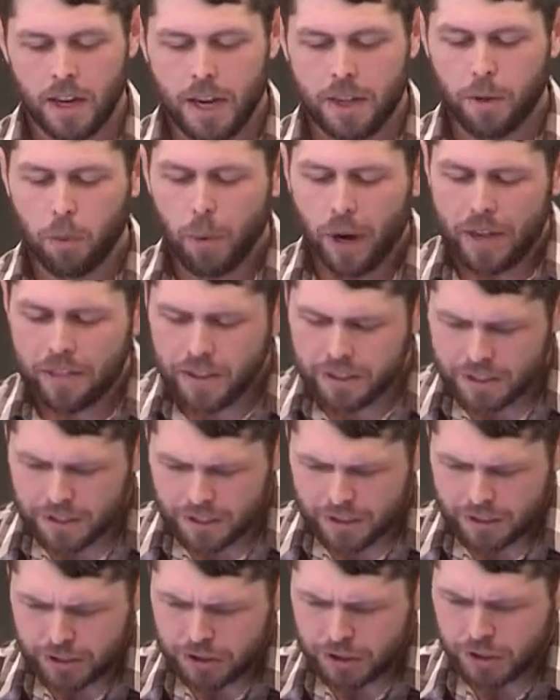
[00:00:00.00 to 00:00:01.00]
And the way that
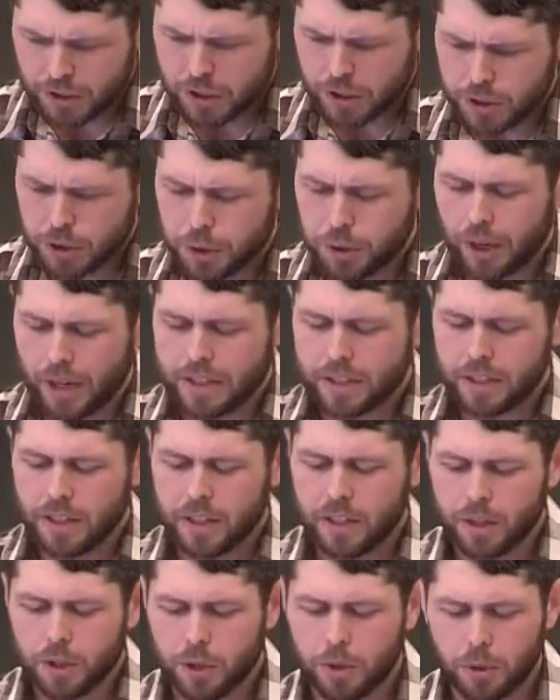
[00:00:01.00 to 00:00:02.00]
this is constructed
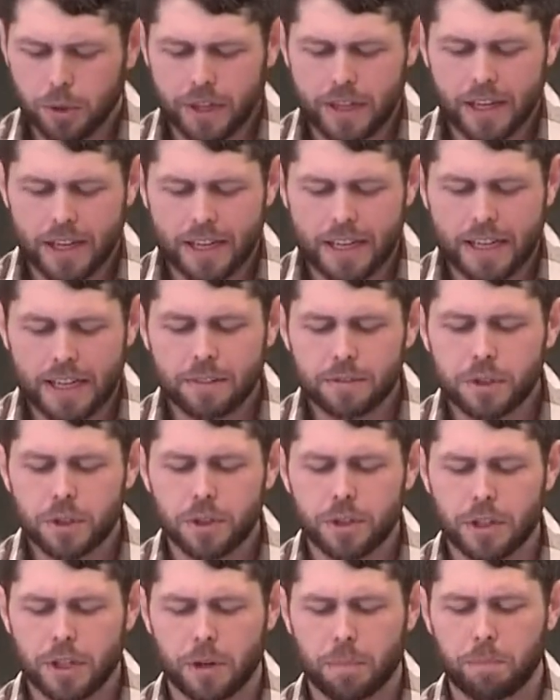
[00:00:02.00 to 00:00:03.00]
in the Greek, it gives
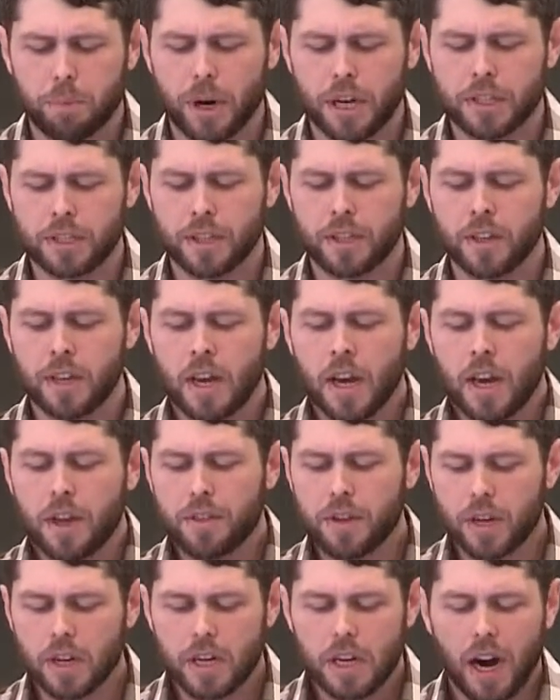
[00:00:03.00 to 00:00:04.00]
you the impression
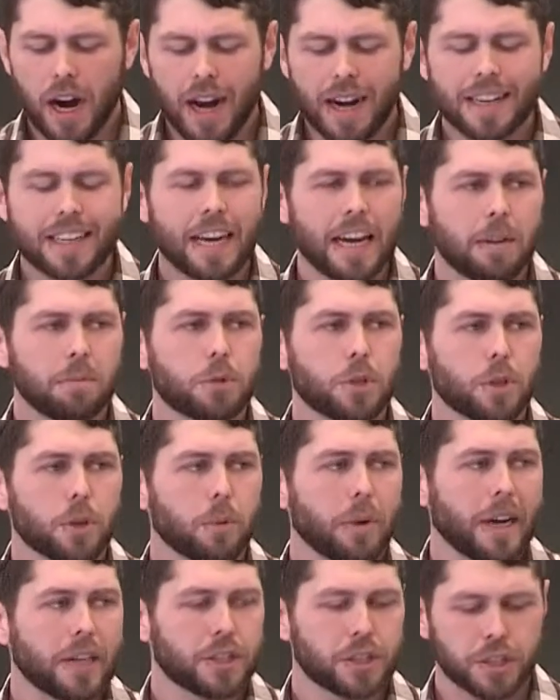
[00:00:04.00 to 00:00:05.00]
that God came to
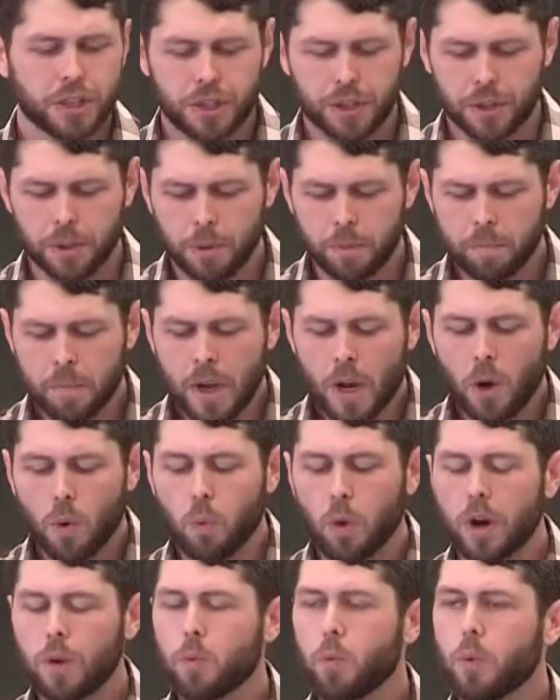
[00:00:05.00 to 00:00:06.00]
the rescue
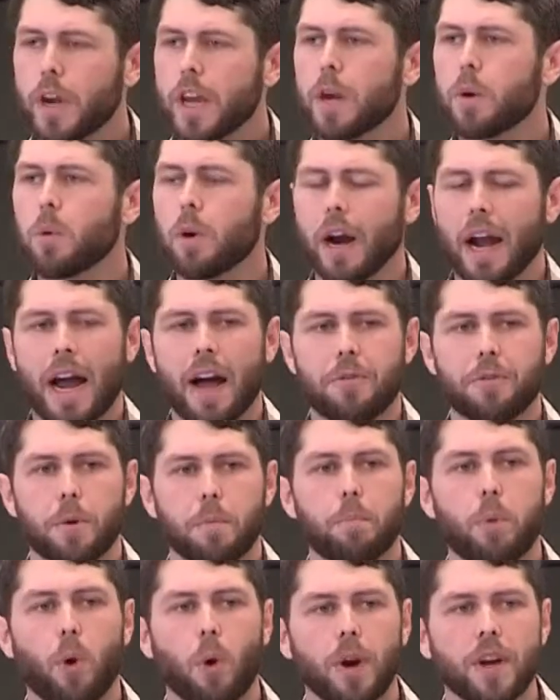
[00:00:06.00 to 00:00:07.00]
when we were at the
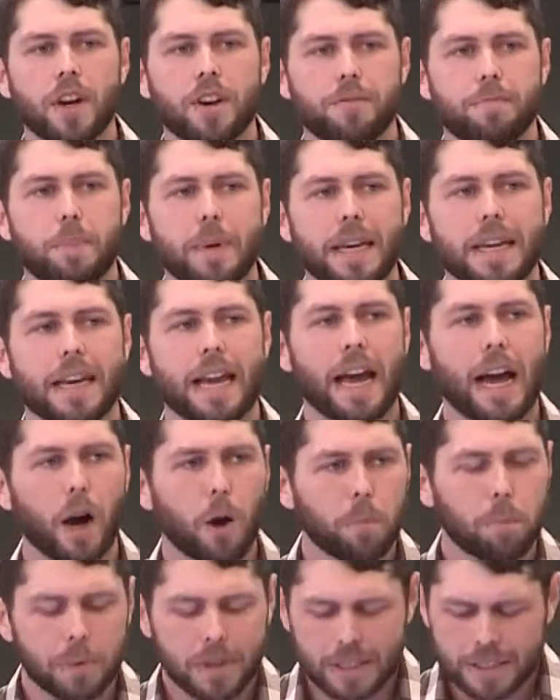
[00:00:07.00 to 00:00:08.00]
point of being
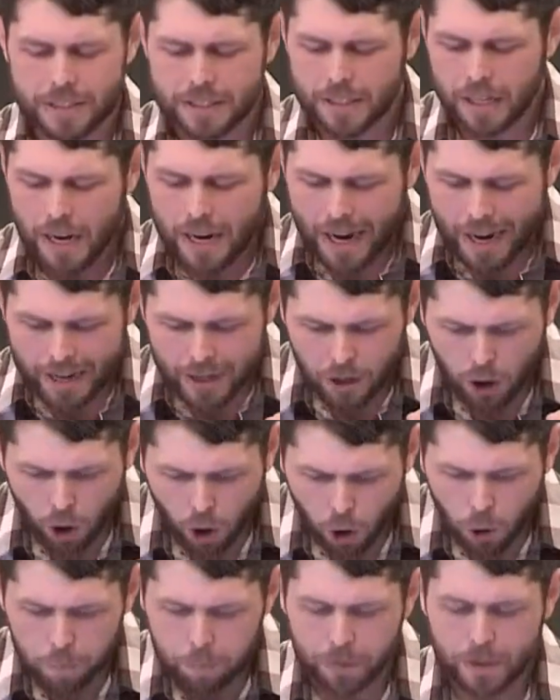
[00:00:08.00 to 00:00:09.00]
helpless and
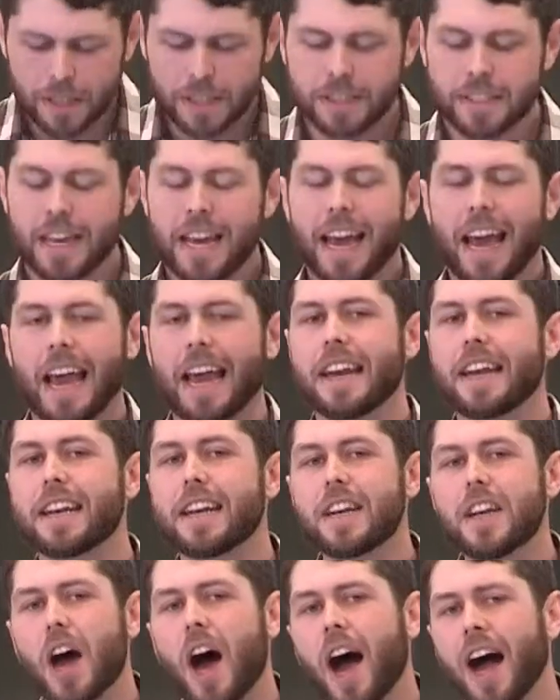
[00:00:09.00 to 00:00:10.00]
hopeless,
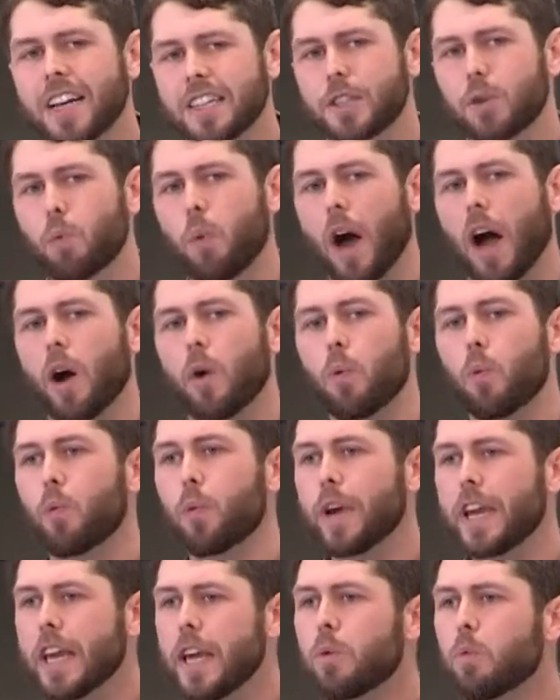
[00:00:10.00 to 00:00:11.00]
and not while
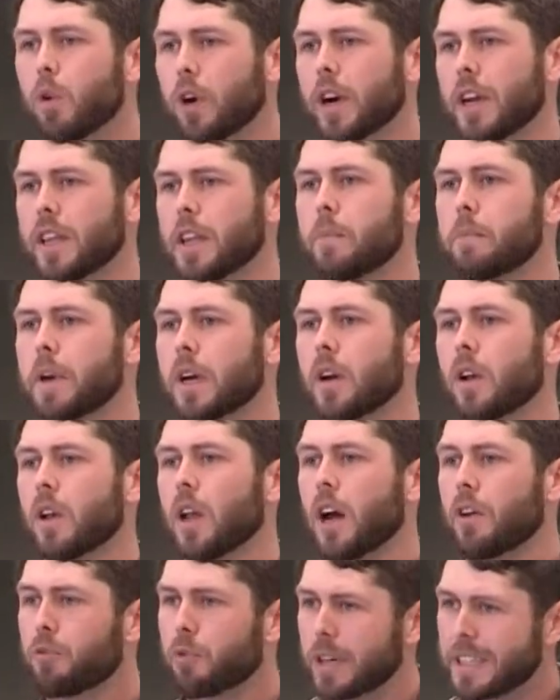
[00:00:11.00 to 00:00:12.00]
we were in the
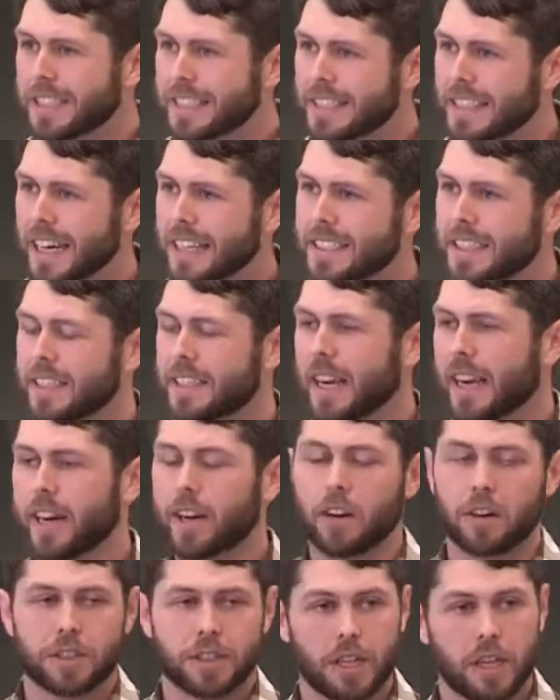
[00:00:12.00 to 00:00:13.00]
middle of
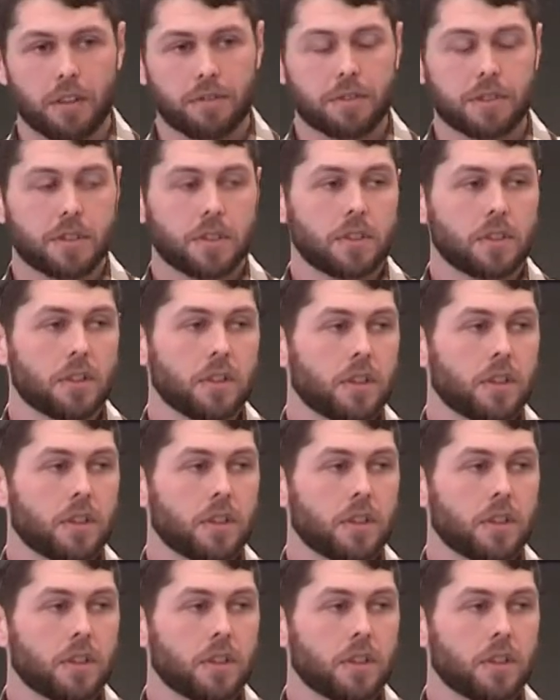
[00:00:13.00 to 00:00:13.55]
resuscitating ourselves.